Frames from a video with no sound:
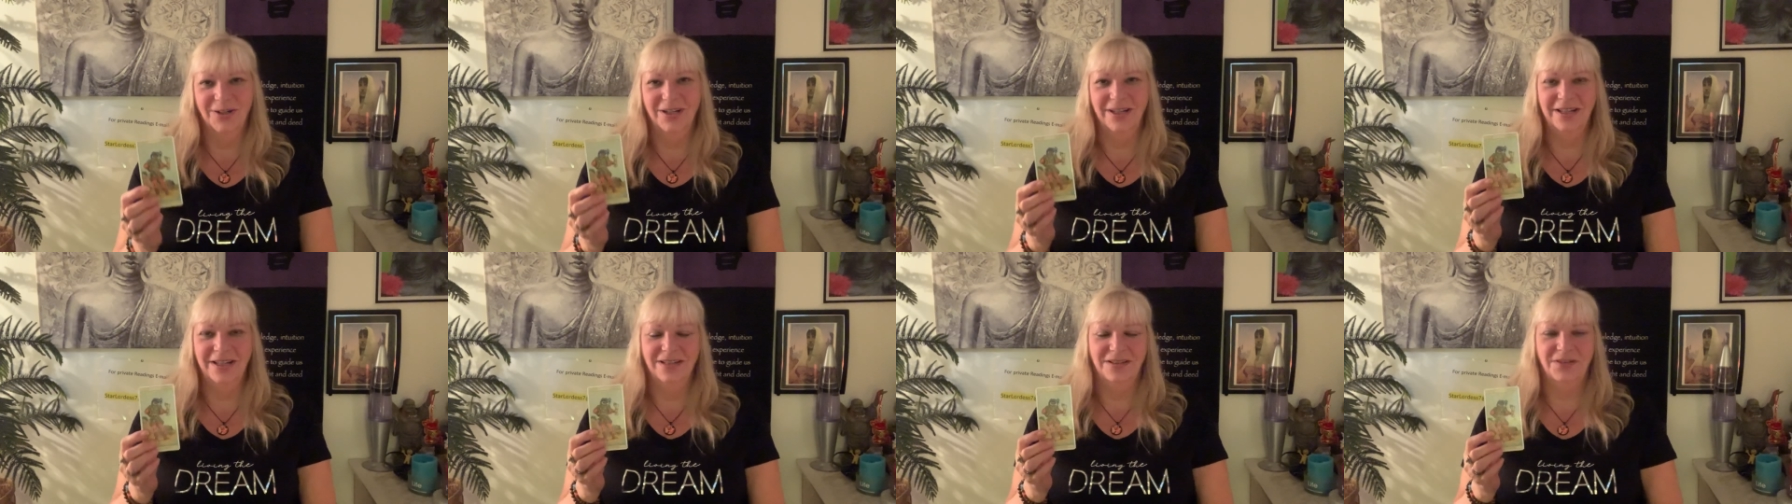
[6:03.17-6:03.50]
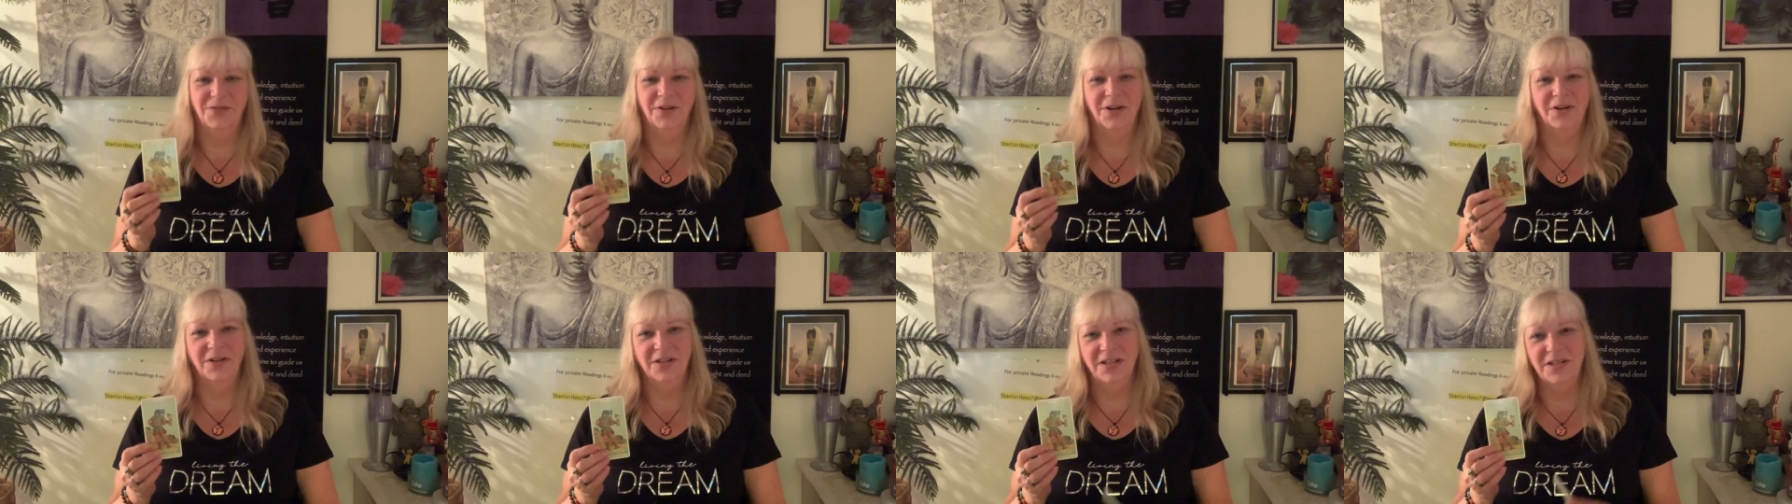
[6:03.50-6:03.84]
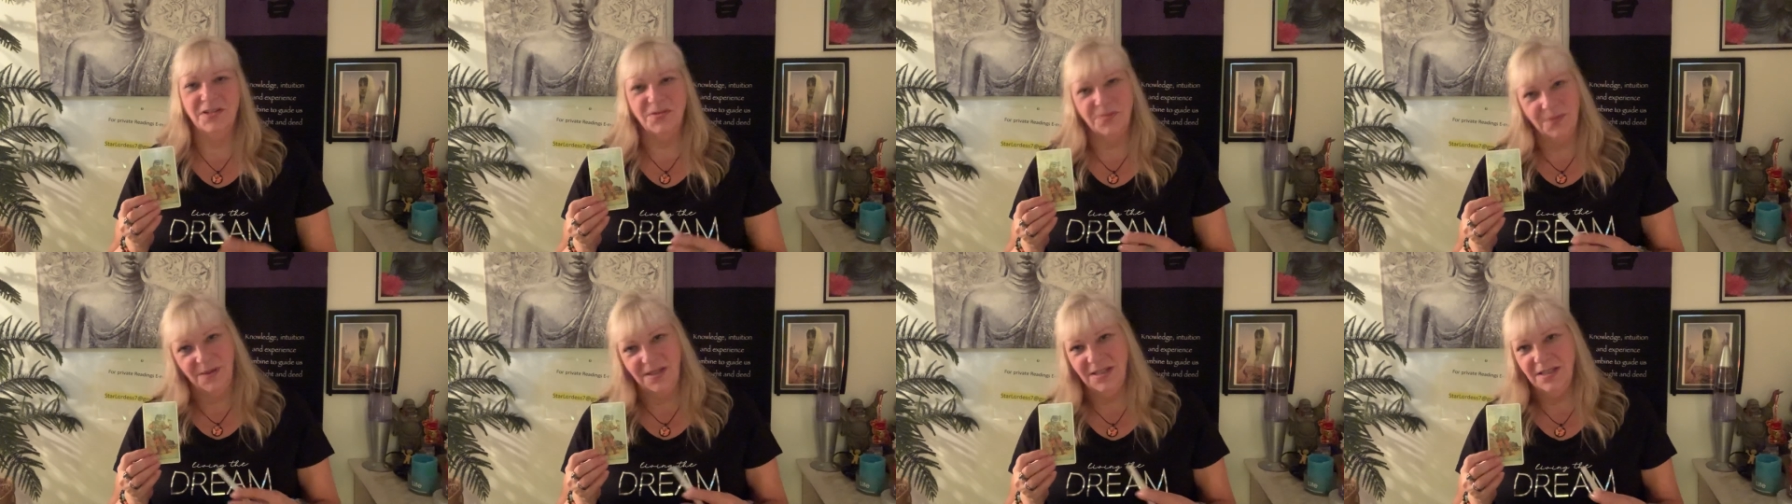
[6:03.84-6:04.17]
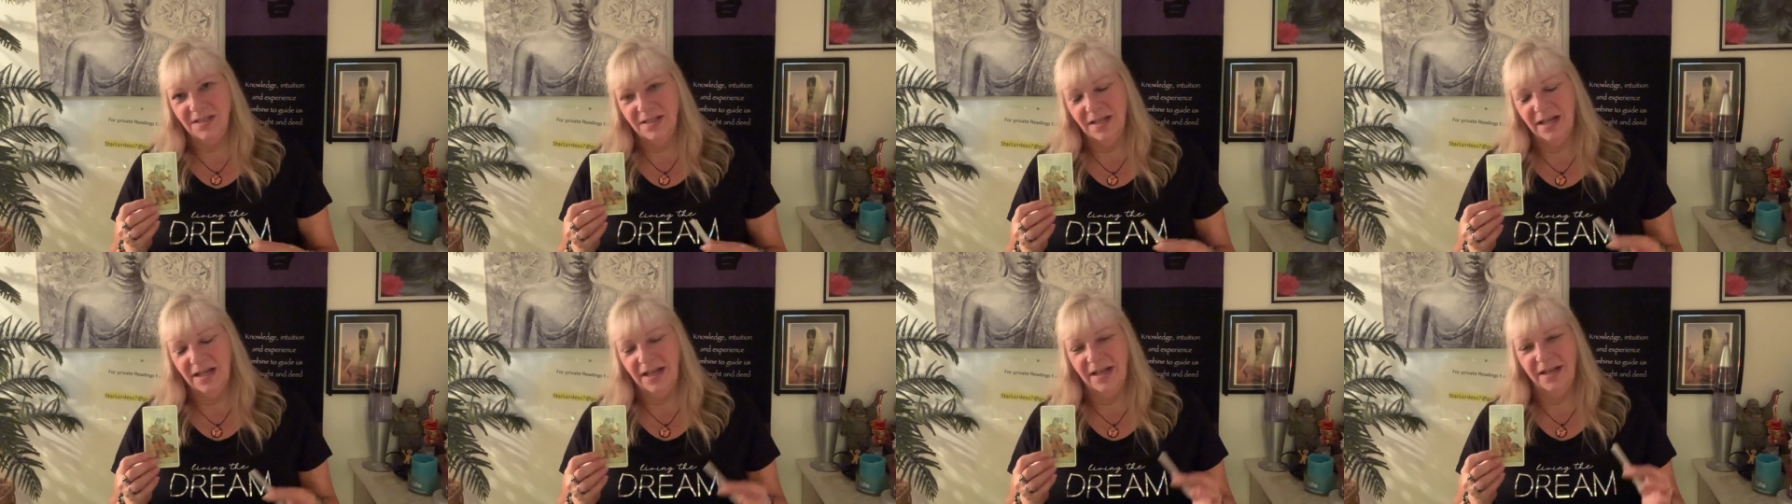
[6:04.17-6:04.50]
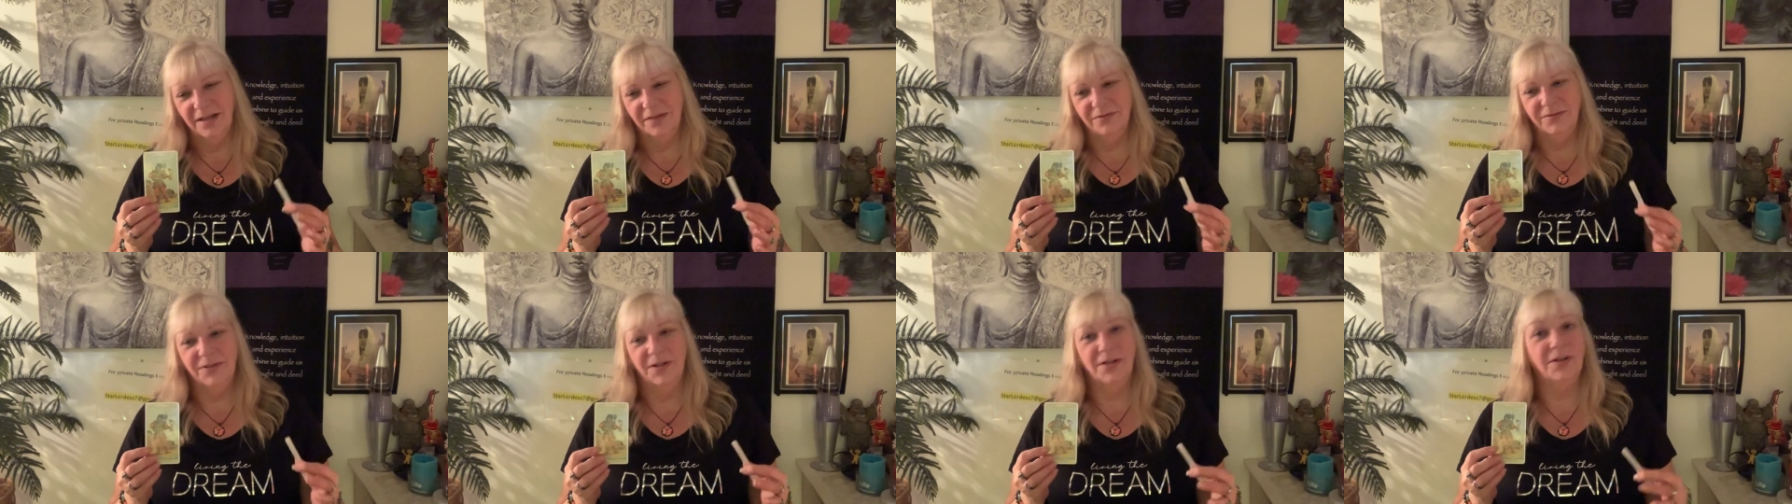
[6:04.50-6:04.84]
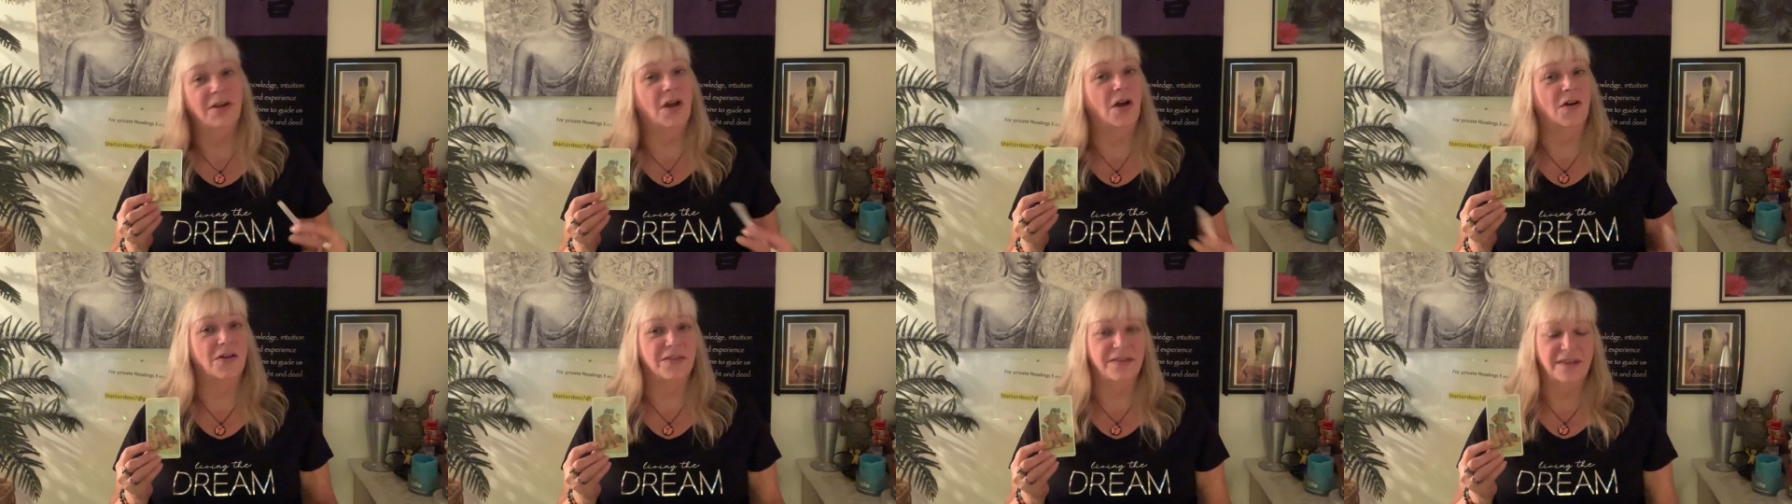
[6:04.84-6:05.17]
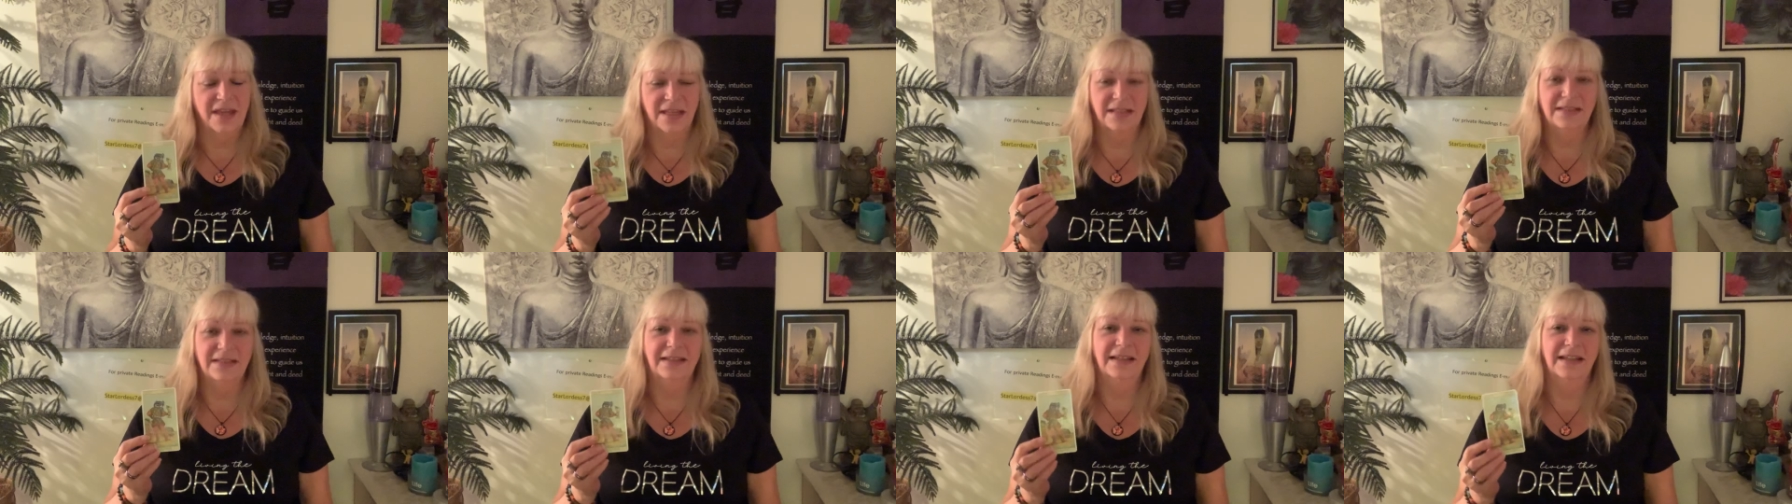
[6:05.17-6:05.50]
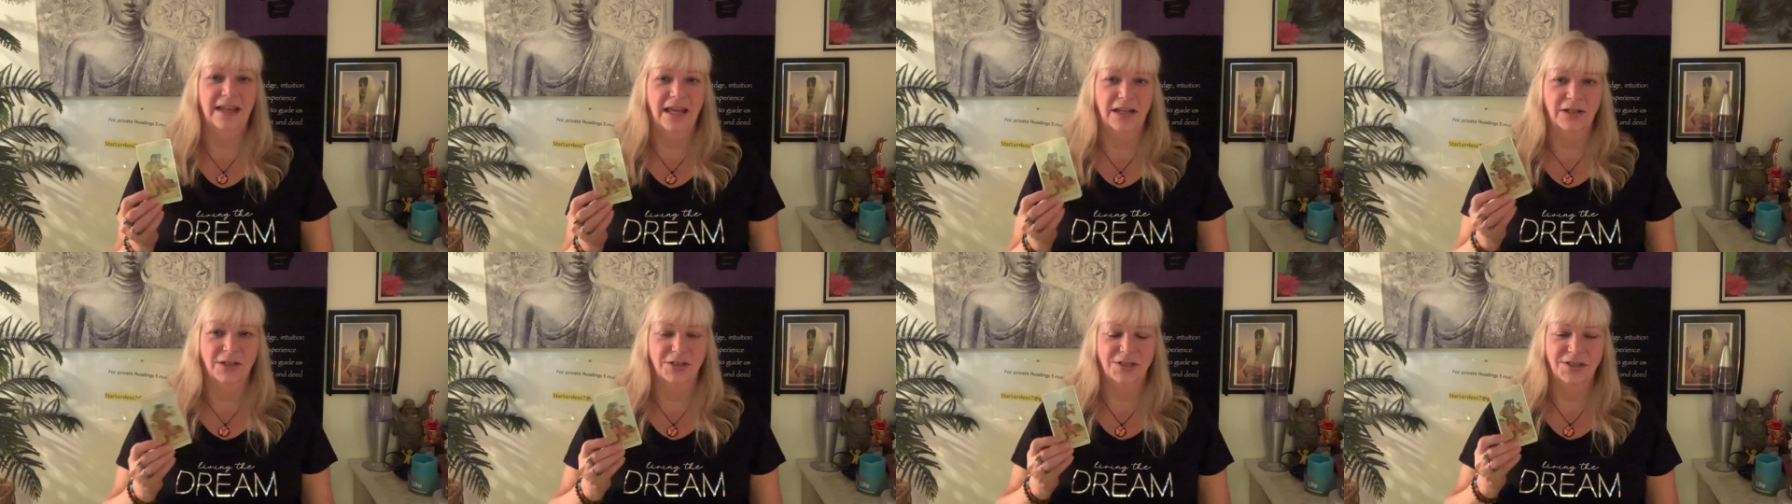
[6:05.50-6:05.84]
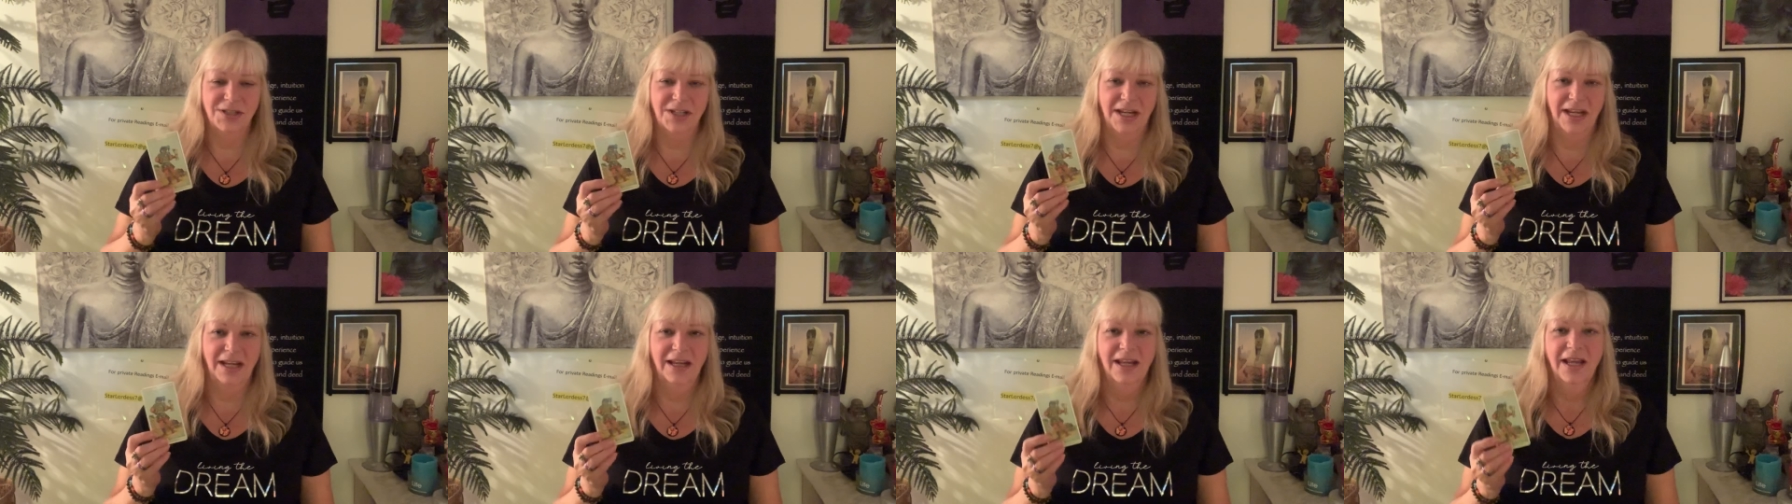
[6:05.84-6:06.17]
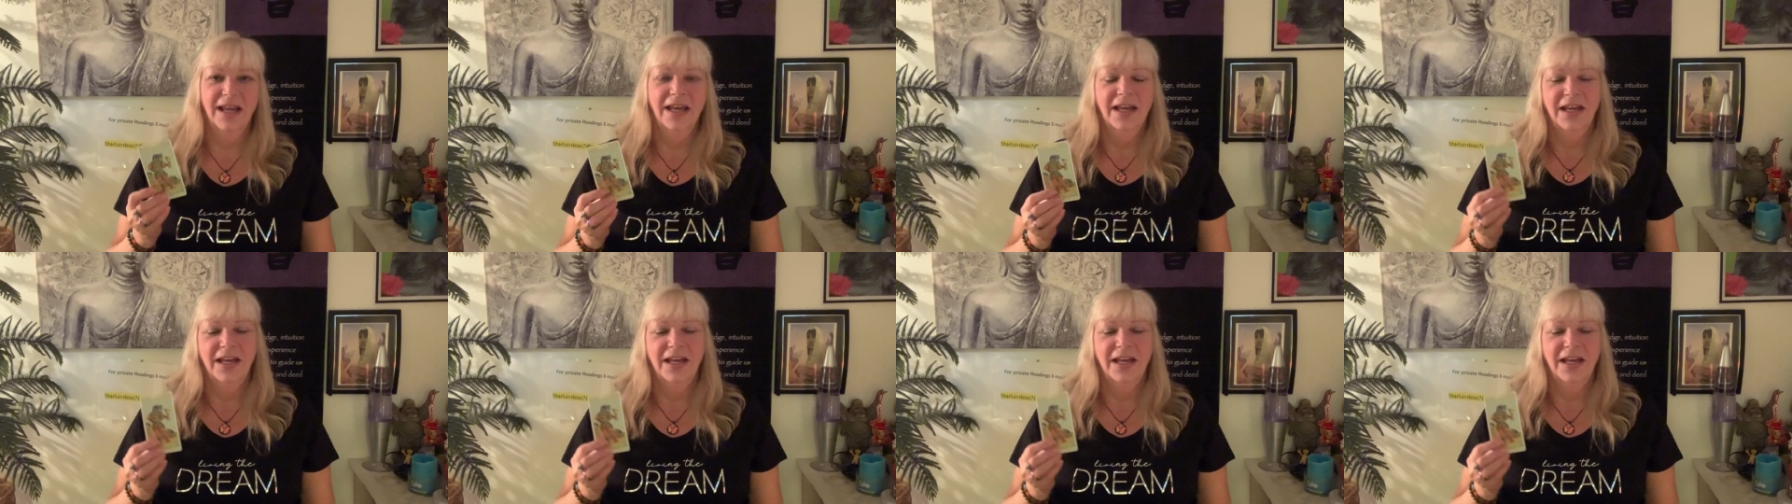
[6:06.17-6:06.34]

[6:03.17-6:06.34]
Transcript: It's very sweet, uh, very authentic energy.